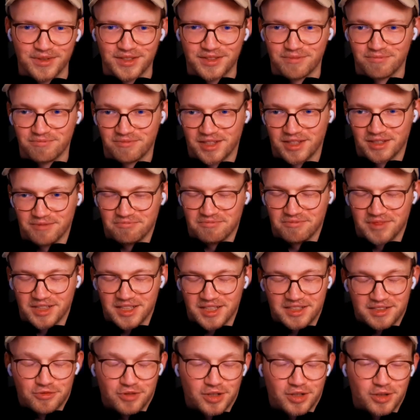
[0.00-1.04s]
then it
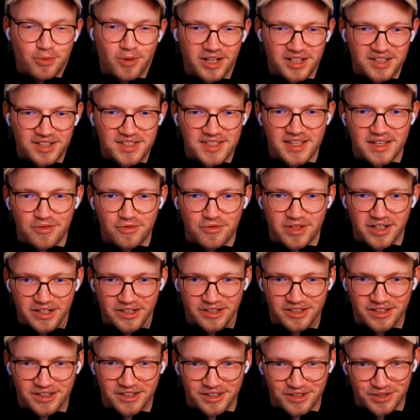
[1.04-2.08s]
requires that rigor
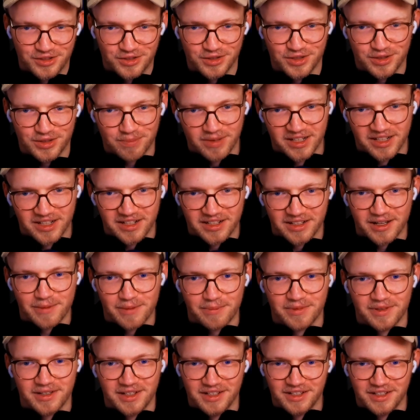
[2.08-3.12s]
to split it up
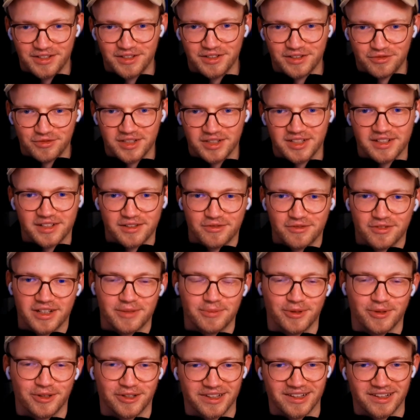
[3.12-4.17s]
into a read and write
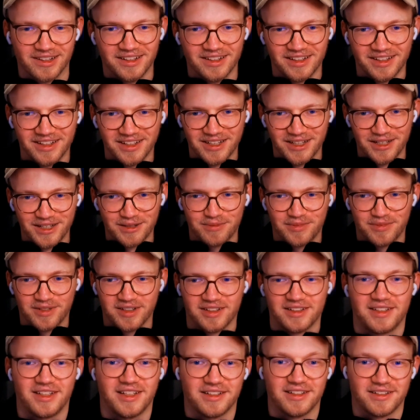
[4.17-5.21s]
model. But
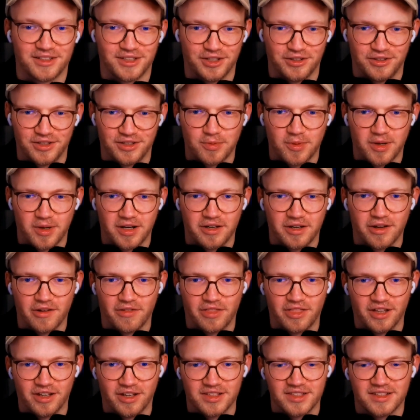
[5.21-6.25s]
yeah, curious whether you have
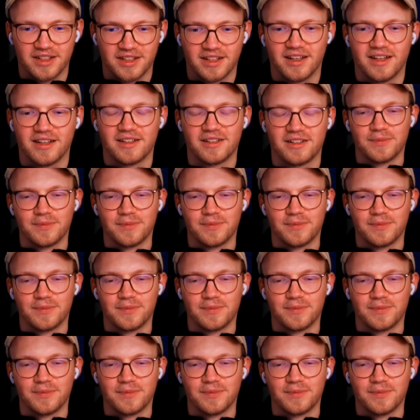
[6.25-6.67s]
thoughts on that.